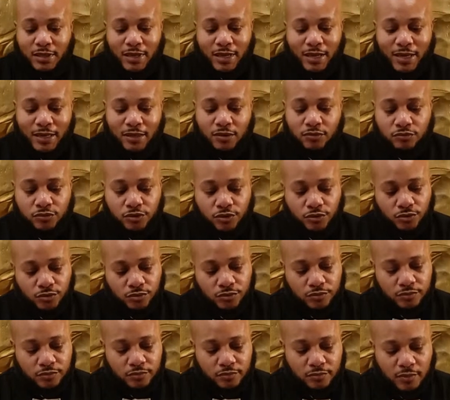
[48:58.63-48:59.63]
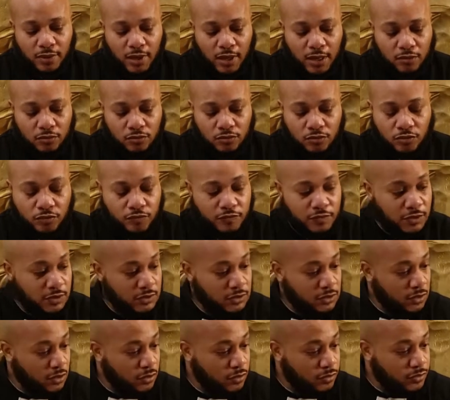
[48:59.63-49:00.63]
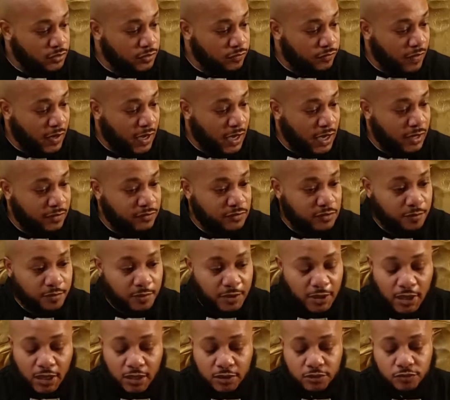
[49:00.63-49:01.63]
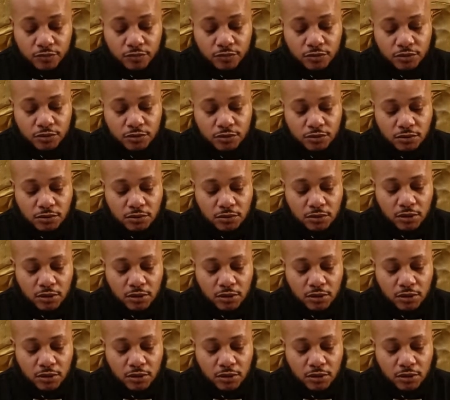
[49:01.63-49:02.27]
I don't know if these are gonna survive, to be honest with you.